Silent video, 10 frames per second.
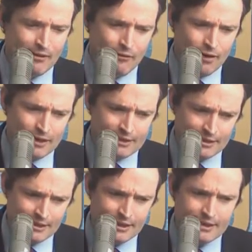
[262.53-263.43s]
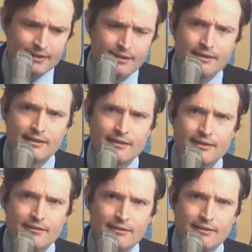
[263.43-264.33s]
what he did
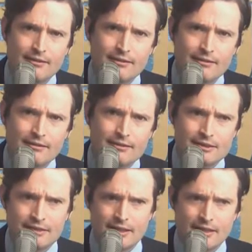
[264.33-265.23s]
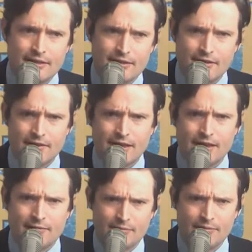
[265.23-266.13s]
was he said,
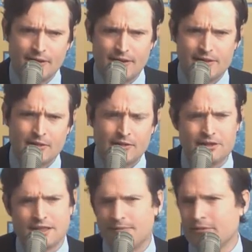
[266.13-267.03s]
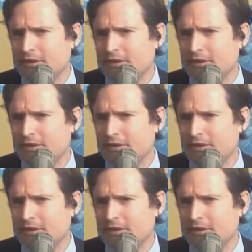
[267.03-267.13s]
okay, no, that's Holder's job.